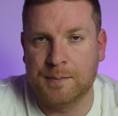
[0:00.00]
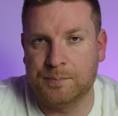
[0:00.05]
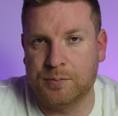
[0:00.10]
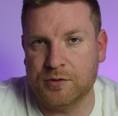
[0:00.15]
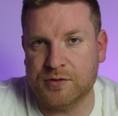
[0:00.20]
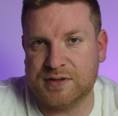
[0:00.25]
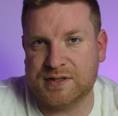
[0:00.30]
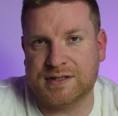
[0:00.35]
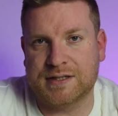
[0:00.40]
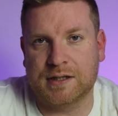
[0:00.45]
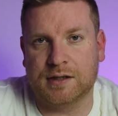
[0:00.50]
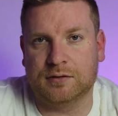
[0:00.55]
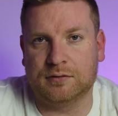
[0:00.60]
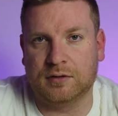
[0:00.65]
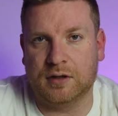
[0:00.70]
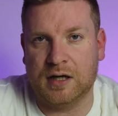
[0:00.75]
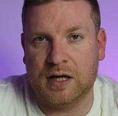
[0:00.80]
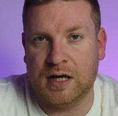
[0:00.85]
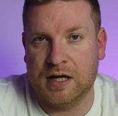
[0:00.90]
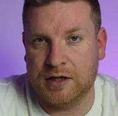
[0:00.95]
But
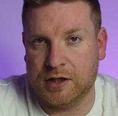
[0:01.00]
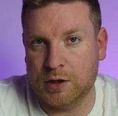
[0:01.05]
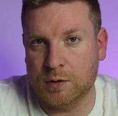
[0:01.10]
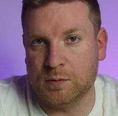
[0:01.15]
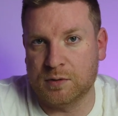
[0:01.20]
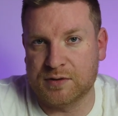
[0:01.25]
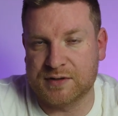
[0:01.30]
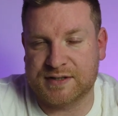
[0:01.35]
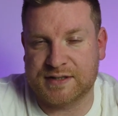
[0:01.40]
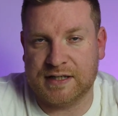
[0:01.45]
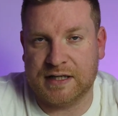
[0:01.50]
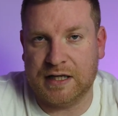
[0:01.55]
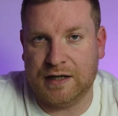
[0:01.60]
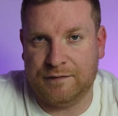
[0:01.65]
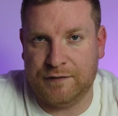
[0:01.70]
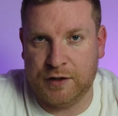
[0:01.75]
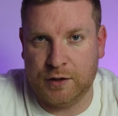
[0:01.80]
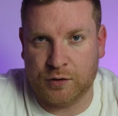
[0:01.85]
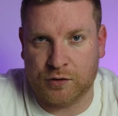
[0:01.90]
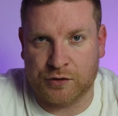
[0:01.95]
still, you will see
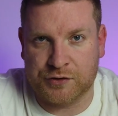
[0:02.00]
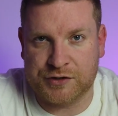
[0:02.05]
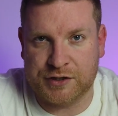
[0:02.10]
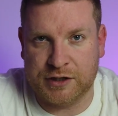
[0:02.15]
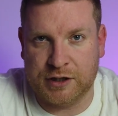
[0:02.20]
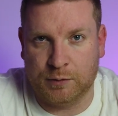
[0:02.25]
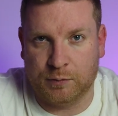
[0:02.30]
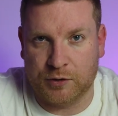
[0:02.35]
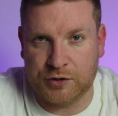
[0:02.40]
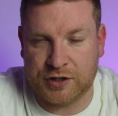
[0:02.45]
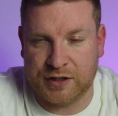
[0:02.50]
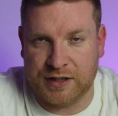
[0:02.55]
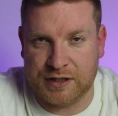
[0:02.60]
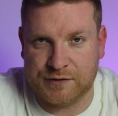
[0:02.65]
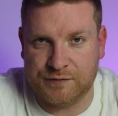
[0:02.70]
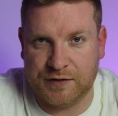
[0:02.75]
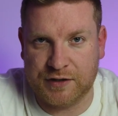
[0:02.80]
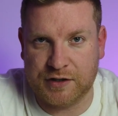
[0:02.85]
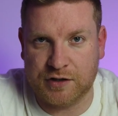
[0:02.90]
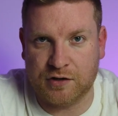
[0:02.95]
if you do continue watching
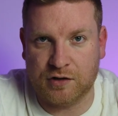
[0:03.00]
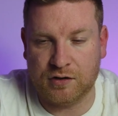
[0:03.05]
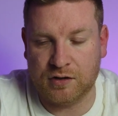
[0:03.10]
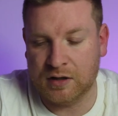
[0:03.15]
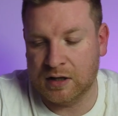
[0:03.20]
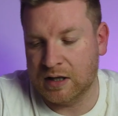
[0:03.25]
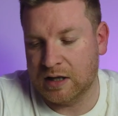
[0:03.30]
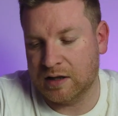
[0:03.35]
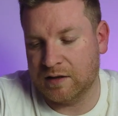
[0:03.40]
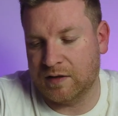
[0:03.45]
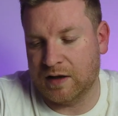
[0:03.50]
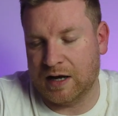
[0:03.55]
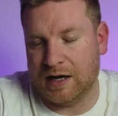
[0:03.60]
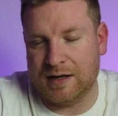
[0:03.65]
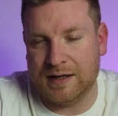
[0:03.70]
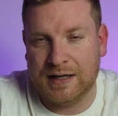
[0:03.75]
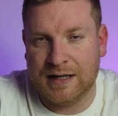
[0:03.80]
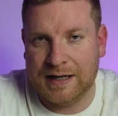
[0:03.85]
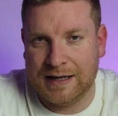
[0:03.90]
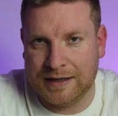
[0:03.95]
this video
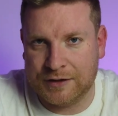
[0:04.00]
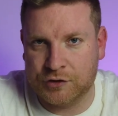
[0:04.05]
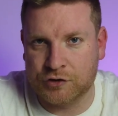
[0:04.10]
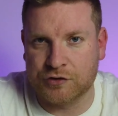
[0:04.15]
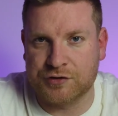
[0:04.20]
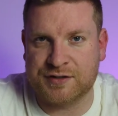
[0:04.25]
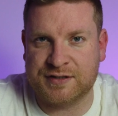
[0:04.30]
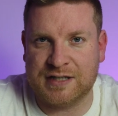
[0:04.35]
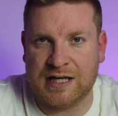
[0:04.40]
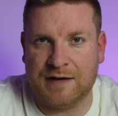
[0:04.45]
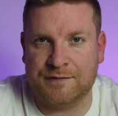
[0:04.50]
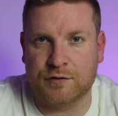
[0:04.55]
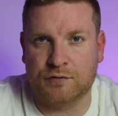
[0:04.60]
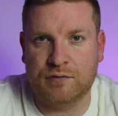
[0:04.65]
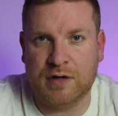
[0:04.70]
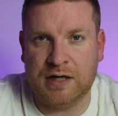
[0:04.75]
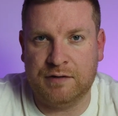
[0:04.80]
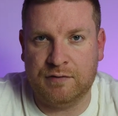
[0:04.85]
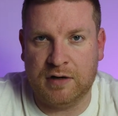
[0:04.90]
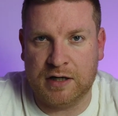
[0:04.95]
that it does serve a
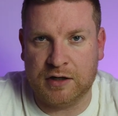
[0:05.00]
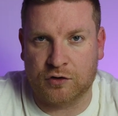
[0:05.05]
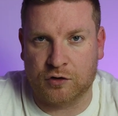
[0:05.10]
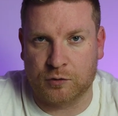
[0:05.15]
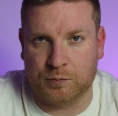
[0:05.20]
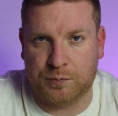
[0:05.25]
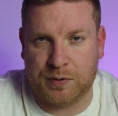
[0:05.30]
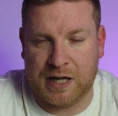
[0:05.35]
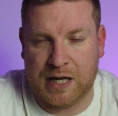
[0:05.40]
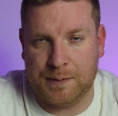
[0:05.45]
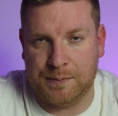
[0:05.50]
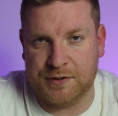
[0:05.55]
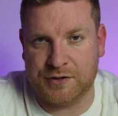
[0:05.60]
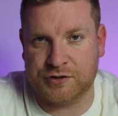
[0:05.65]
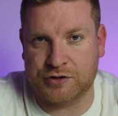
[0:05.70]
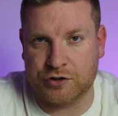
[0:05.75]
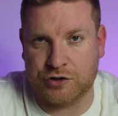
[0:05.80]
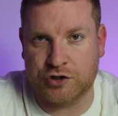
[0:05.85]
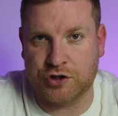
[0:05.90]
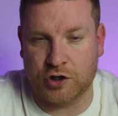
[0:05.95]
really, really good
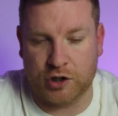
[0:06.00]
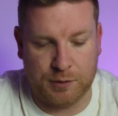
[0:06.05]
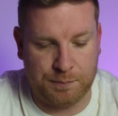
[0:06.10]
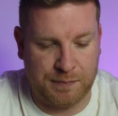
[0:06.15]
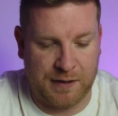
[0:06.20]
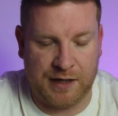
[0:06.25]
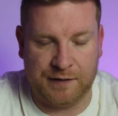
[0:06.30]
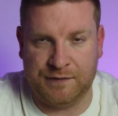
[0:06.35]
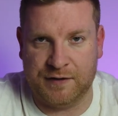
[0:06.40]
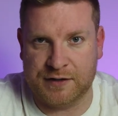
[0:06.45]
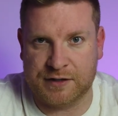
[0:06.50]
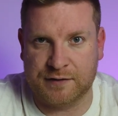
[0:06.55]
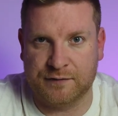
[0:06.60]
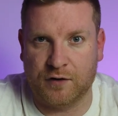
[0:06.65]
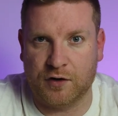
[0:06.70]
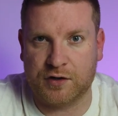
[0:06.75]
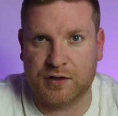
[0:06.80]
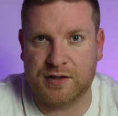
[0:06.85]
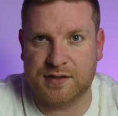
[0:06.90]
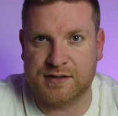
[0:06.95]
purpose to show the benefits of
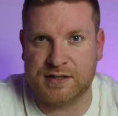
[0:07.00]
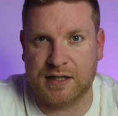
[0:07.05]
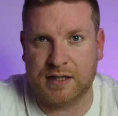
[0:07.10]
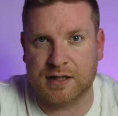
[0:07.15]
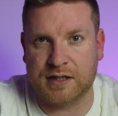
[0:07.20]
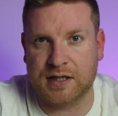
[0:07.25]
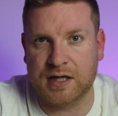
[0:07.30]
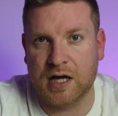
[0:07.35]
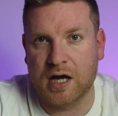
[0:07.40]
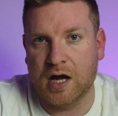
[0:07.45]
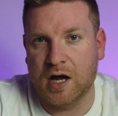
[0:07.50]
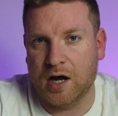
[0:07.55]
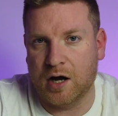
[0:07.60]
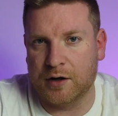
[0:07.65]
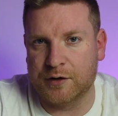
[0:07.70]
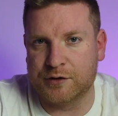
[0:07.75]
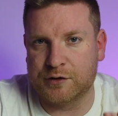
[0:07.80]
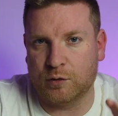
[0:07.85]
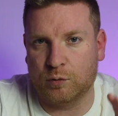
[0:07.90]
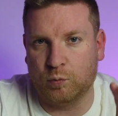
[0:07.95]
OcuSync
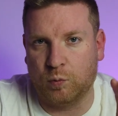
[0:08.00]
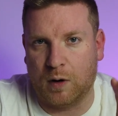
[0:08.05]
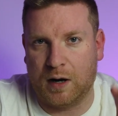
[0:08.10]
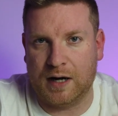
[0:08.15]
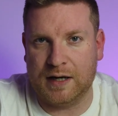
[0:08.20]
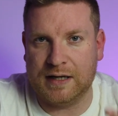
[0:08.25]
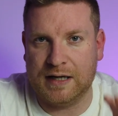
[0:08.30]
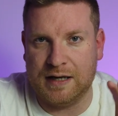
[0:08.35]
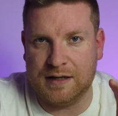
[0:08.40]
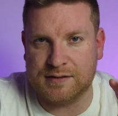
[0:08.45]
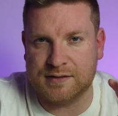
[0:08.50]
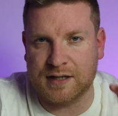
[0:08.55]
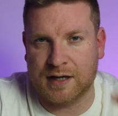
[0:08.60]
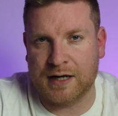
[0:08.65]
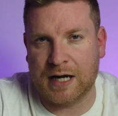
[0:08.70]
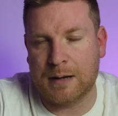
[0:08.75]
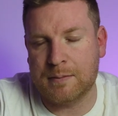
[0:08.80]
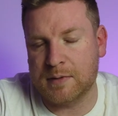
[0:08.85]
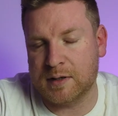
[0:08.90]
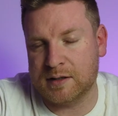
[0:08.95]
and why its
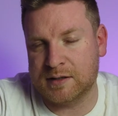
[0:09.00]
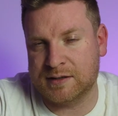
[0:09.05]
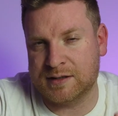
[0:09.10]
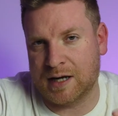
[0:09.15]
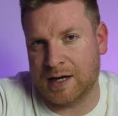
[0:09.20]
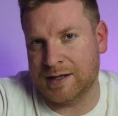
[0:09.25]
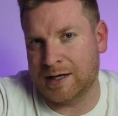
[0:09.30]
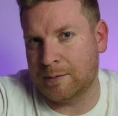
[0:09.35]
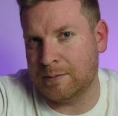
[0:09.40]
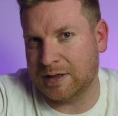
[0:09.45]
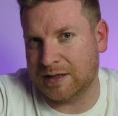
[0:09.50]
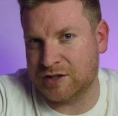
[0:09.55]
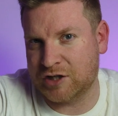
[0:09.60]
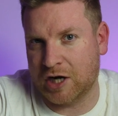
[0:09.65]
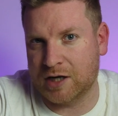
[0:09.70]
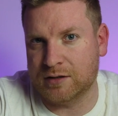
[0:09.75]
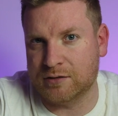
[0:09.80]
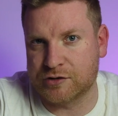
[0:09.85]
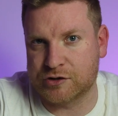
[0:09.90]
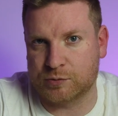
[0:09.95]
dynamic, dynamic
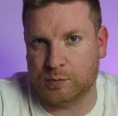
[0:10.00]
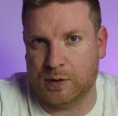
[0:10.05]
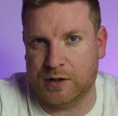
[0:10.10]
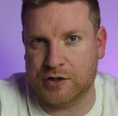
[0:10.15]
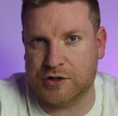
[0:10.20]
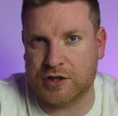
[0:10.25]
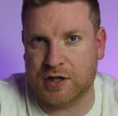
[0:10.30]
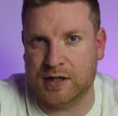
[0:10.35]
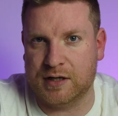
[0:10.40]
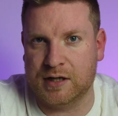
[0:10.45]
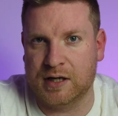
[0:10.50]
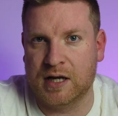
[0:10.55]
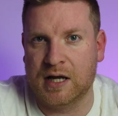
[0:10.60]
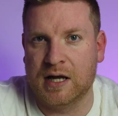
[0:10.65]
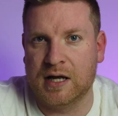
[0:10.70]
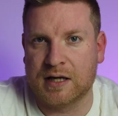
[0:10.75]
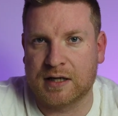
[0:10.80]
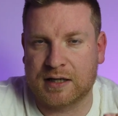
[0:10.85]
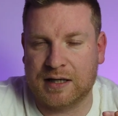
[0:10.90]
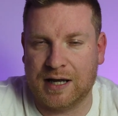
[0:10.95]
channel switching
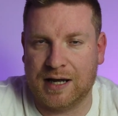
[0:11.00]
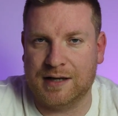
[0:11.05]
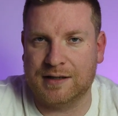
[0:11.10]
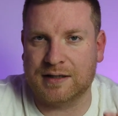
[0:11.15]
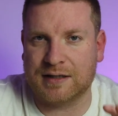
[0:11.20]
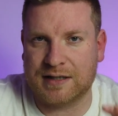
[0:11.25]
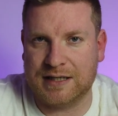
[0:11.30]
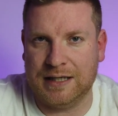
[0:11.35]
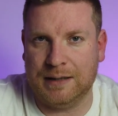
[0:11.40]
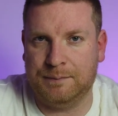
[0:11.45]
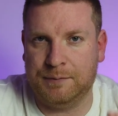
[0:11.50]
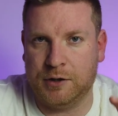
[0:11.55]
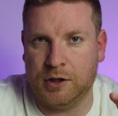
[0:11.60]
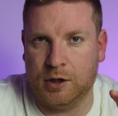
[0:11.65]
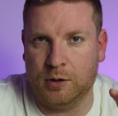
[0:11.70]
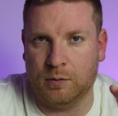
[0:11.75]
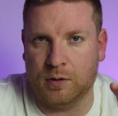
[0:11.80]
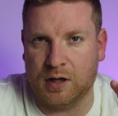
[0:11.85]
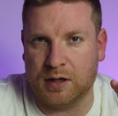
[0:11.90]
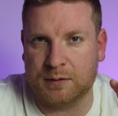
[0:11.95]
can keep
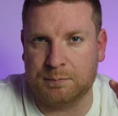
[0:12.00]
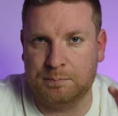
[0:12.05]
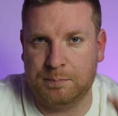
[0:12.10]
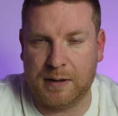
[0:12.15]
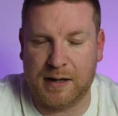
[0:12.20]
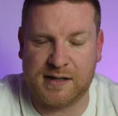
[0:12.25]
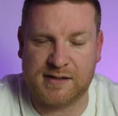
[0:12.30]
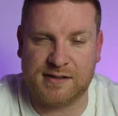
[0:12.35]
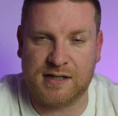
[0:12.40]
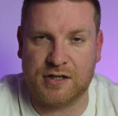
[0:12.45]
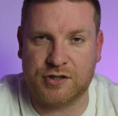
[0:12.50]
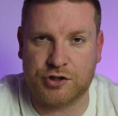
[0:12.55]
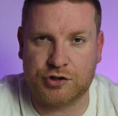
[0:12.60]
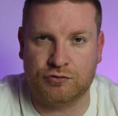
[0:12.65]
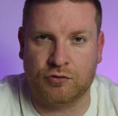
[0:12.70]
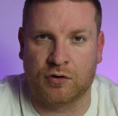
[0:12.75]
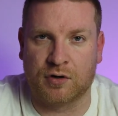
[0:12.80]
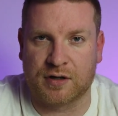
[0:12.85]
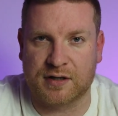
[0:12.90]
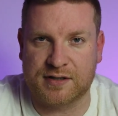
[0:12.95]
you a better,
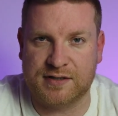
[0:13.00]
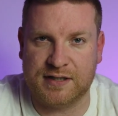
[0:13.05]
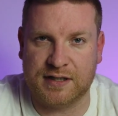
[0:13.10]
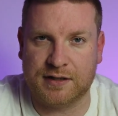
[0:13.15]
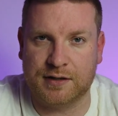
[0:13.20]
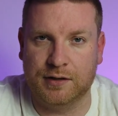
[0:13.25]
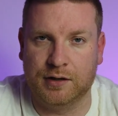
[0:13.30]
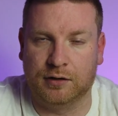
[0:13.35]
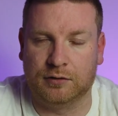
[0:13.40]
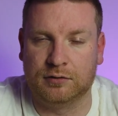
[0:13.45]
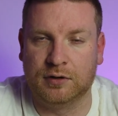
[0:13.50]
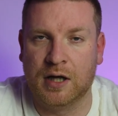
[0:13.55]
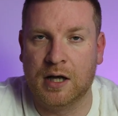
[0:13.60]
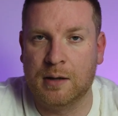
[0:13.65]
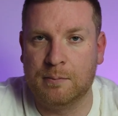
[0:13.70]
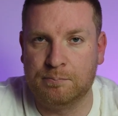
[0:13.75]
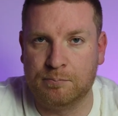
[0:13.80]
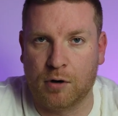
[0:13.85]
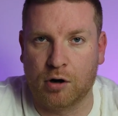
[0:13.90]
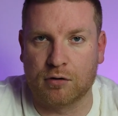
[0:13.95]
stronger signal
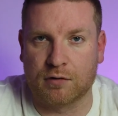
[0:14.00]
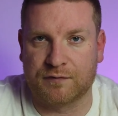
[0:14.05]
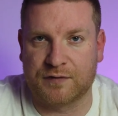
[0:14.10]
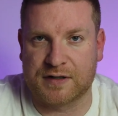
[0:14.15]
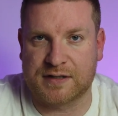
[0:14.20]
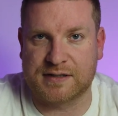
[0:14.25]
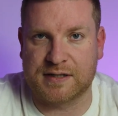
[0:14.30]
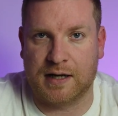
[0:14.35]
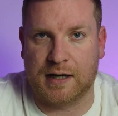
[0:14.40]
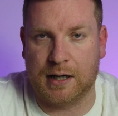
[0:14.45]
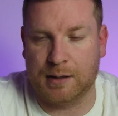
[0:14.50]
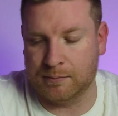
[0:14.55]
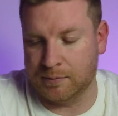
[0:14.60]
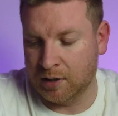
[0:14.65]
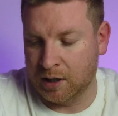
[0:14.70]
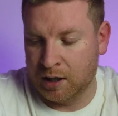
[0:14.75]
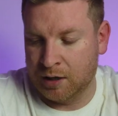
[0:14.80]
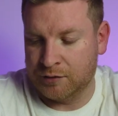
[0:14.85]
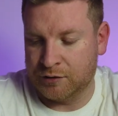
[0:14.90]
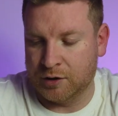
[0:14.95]
more of the
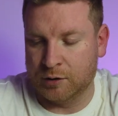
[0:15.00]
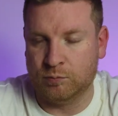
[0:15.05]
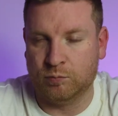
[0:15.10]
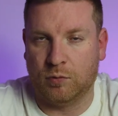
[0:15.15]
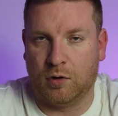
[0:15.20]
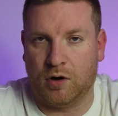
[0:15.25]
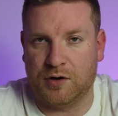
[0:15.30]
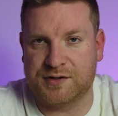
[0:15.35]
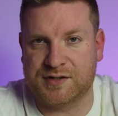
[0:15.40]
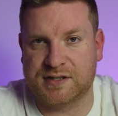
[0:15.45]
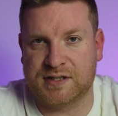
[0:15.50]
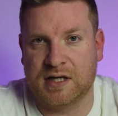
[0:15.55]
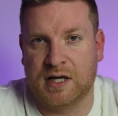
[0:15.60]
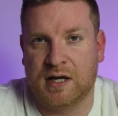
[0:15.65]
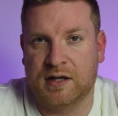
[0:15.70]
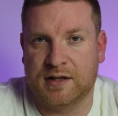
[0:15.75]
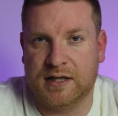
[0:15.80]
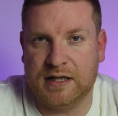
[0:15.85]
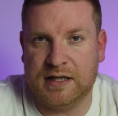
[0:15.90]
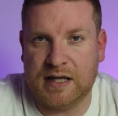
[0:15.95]
time than what
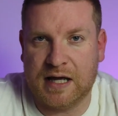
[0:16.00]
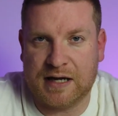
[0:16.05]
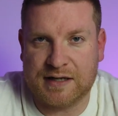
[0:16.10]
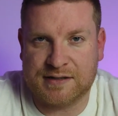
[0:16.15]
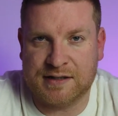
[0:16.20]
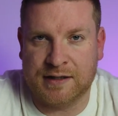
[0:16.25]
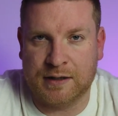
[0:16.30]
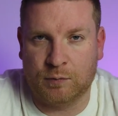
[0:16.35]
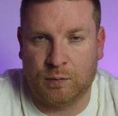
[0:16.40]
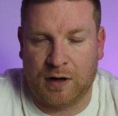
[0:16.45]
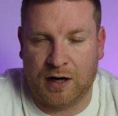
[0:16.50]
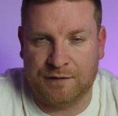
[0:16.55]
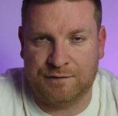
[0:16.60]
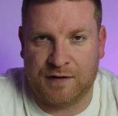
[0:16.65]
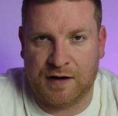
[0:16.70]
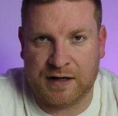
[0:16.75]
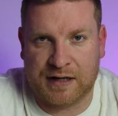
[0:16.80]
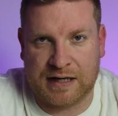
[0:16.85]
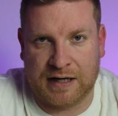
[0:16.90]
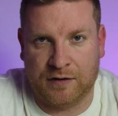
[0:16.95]
the extended
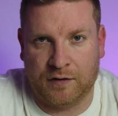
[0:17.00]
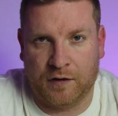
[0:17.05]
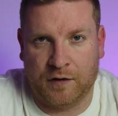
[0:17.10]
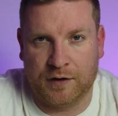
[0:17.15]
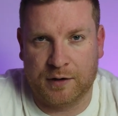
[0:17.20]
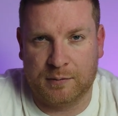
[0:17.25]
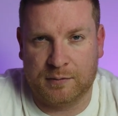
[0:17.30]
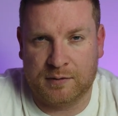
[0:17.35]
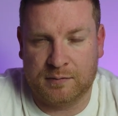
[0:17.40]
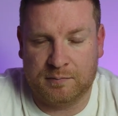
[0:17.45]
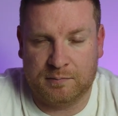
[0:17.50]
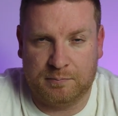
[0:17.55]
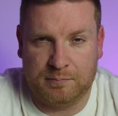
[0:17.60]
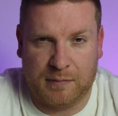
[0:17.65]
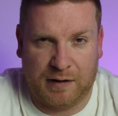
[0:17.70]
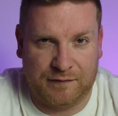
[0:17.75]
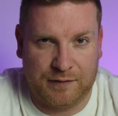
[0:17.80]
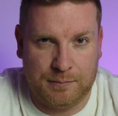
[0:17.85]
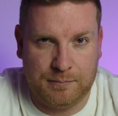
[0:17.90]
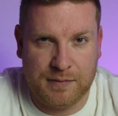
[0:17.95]
Wi-Fi can on the
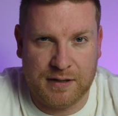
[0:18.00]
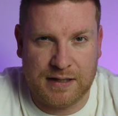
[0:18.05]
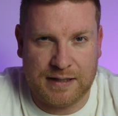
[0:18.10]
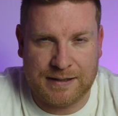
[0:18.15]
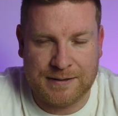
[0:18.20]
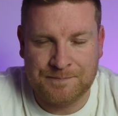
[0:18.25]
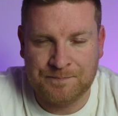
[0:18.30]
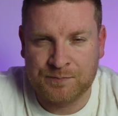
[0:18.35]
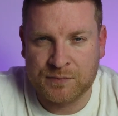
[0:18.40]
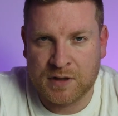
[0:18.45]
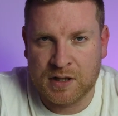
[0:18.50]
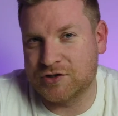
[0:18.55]
Mavic Mini.